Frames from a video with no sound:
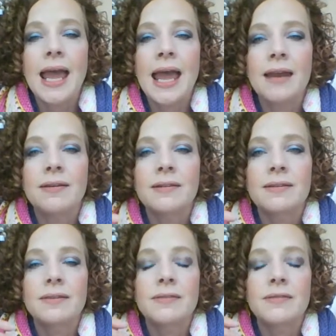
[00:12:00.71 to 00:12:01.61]

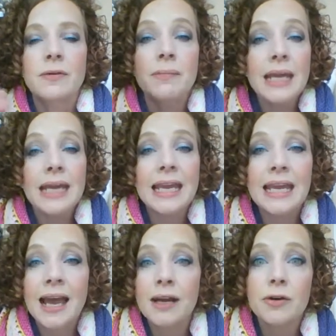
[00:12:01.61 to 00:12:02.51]
And for
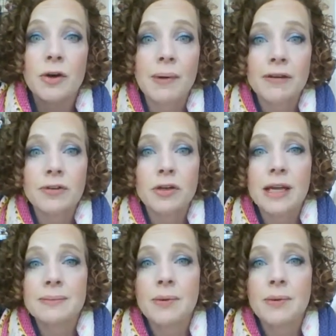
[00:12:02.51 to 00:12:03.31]
me, I don't know about for you guys,